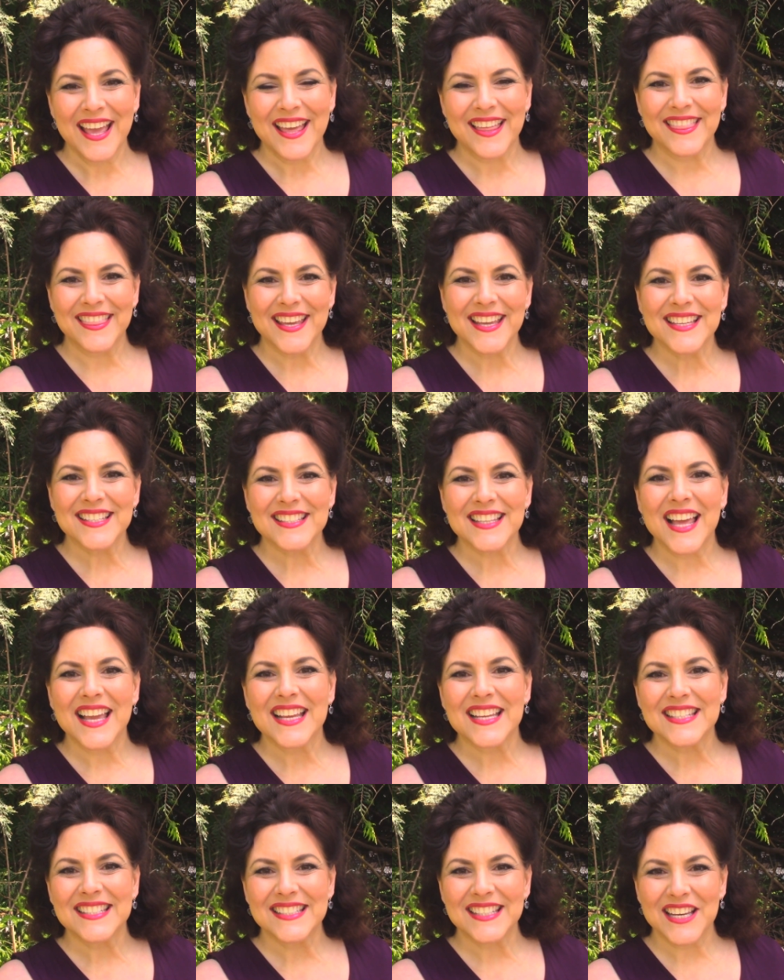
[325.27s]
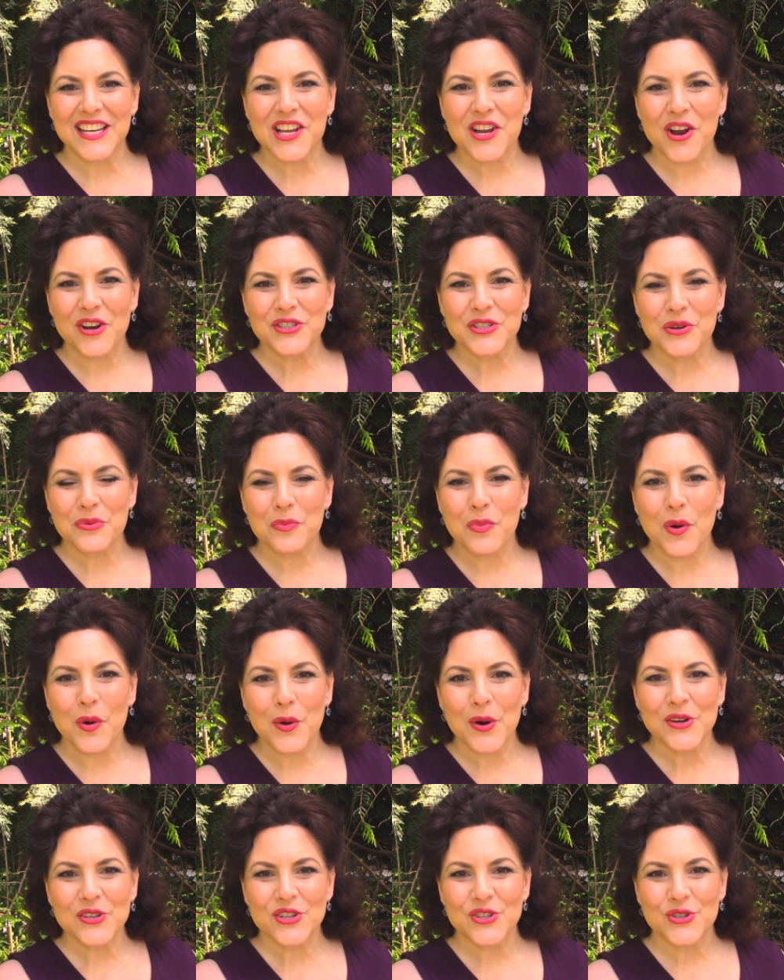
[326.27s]
Things like sitting on your
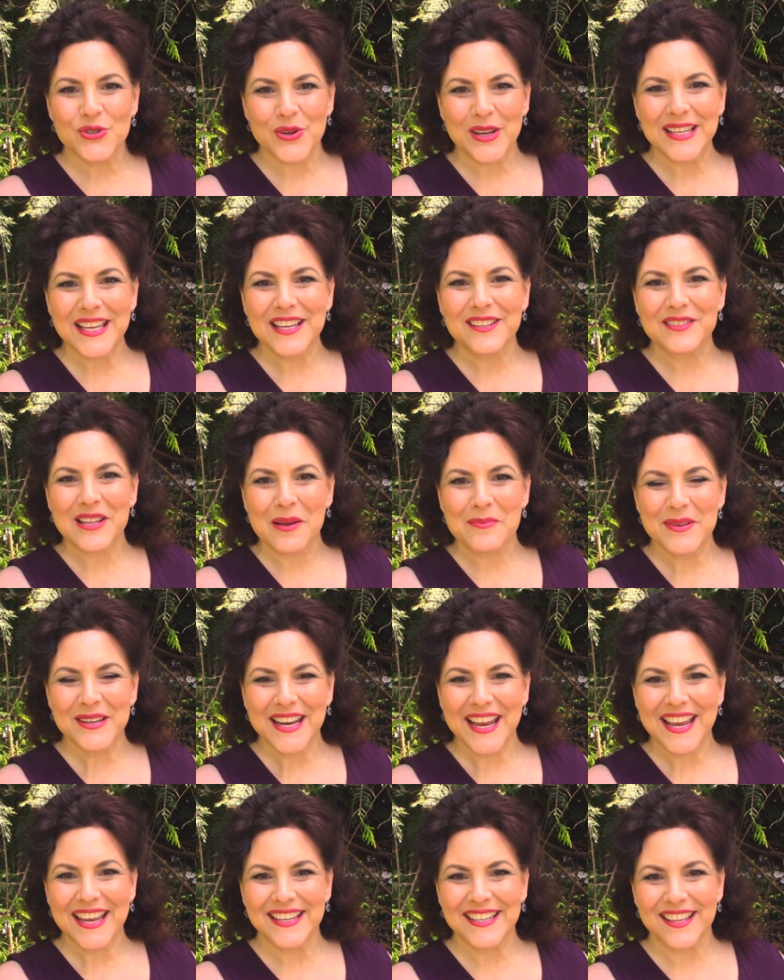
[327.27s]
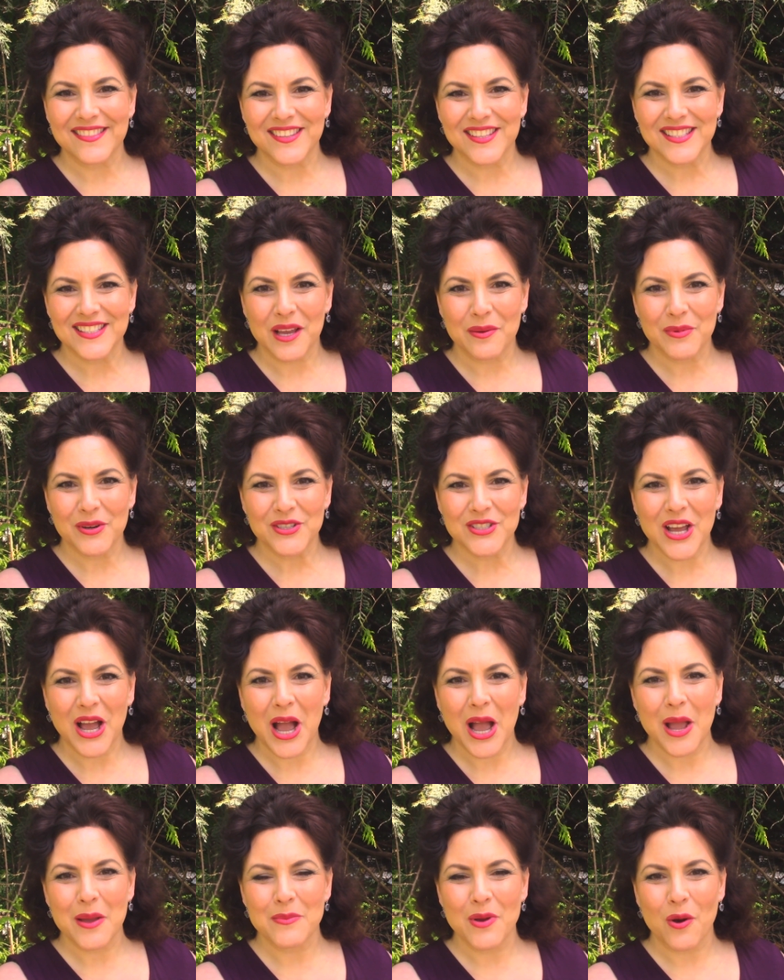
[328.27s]
porch, drinking lemonade in the
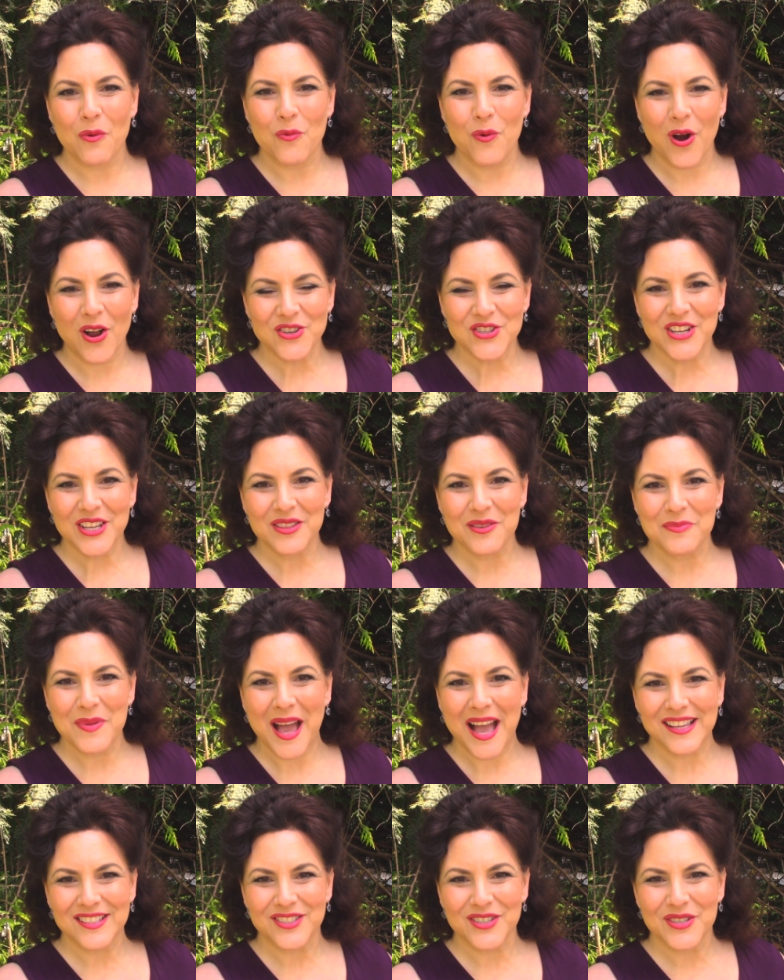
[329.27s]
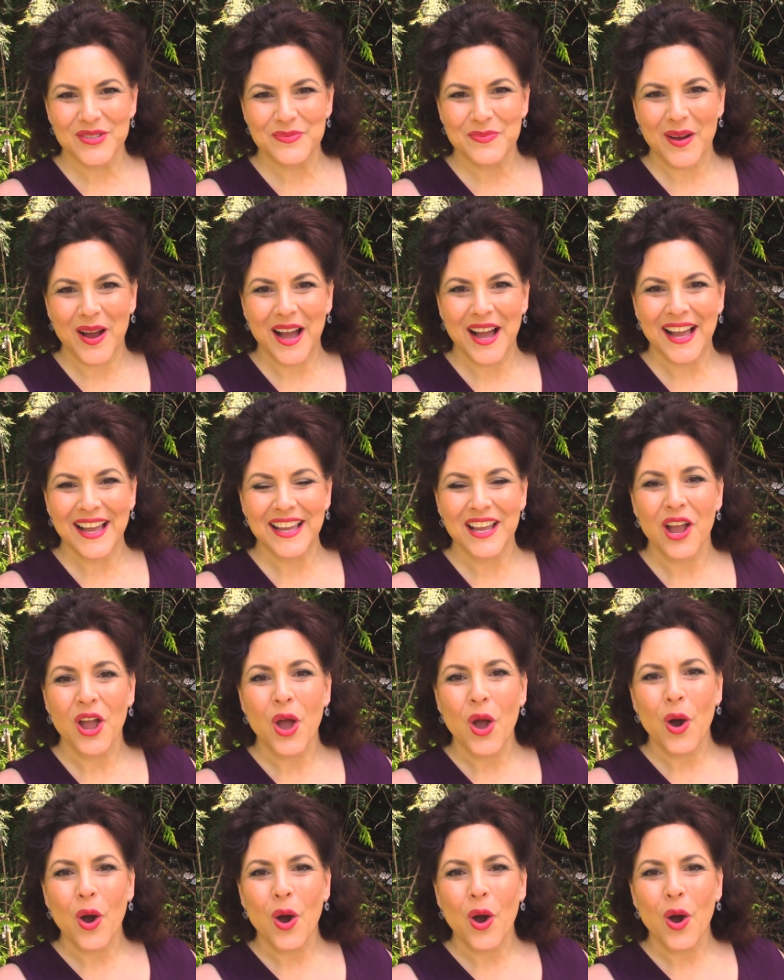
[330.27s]
summertime, watching the passersby,